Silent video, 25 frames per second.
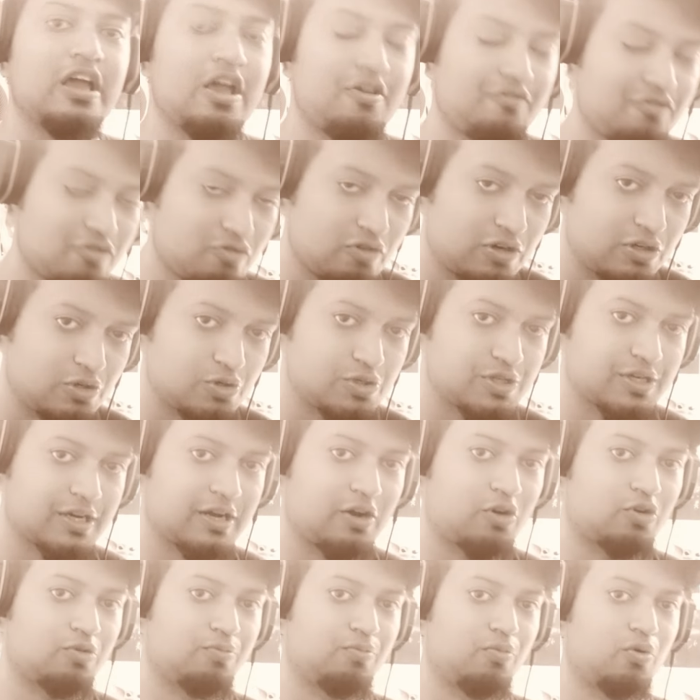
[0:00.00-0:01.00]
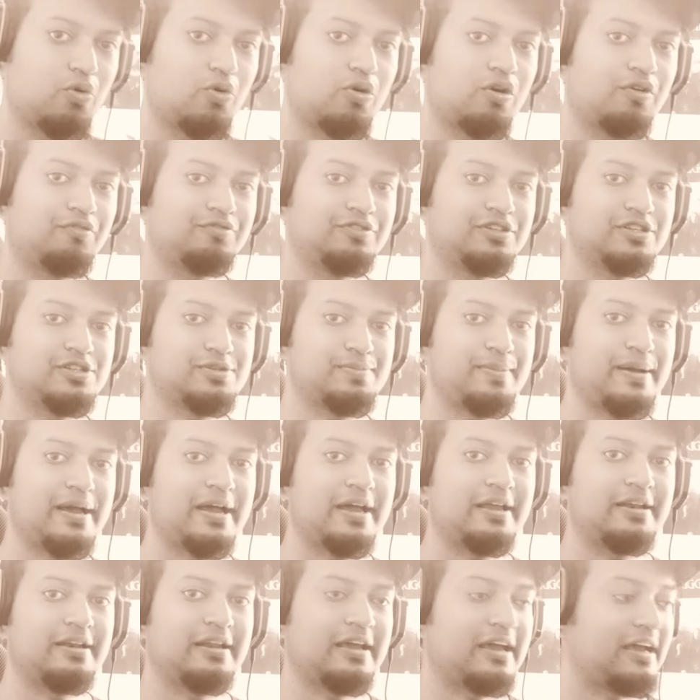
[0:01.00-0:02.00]
If you want to check out more of this
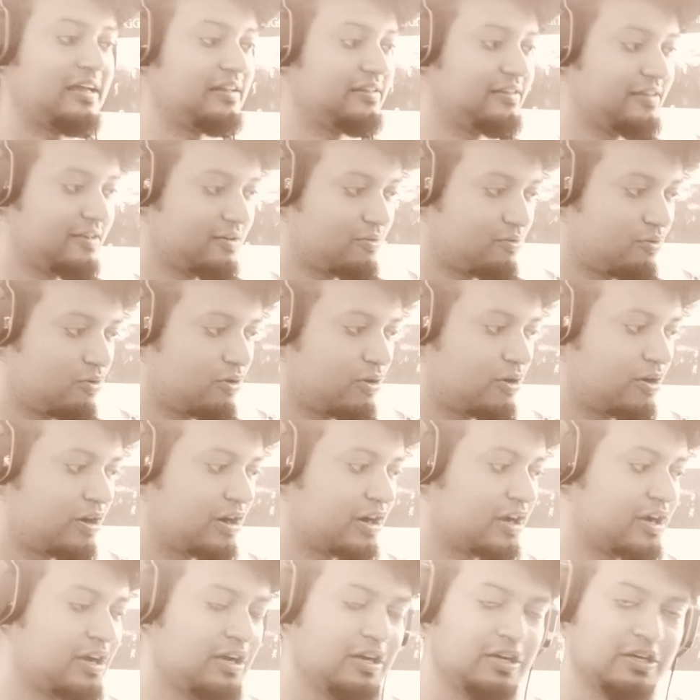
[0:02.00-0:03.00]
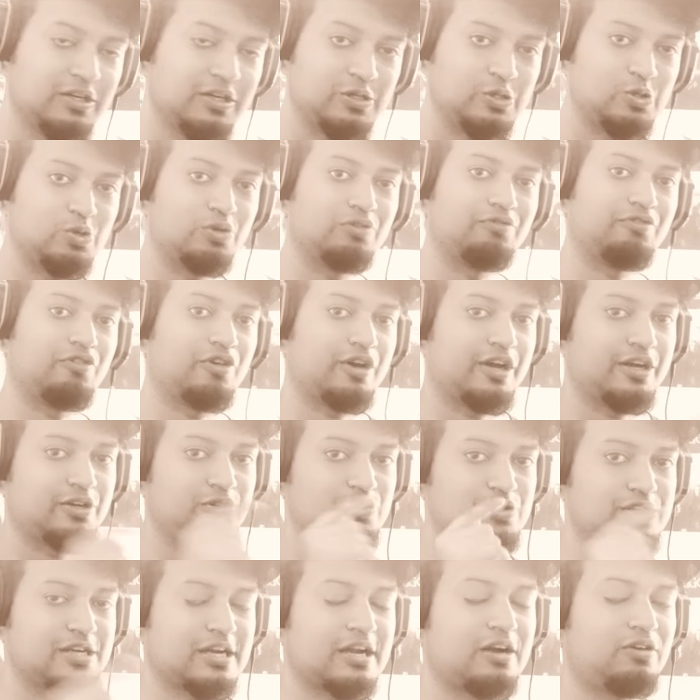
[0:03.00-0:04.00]
band and their work, don't
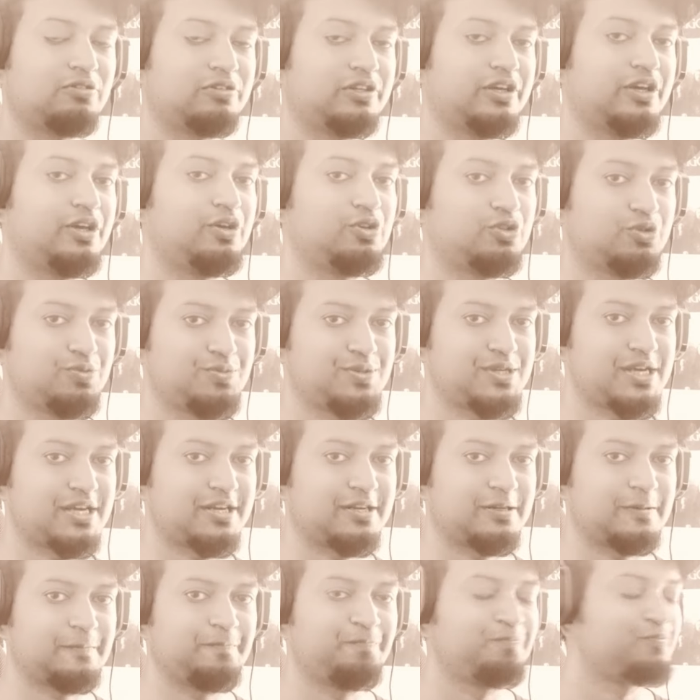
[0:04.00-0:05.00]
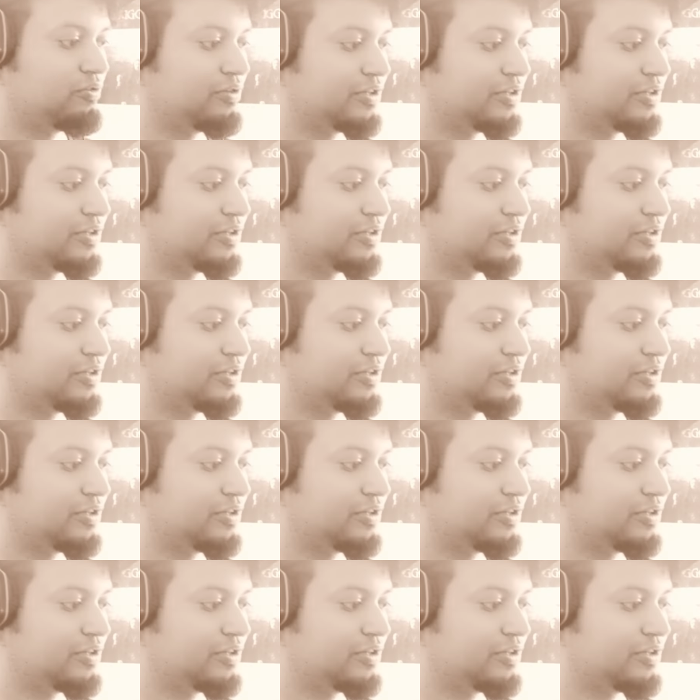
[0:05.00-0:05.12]
forget to check out their YouTube channel.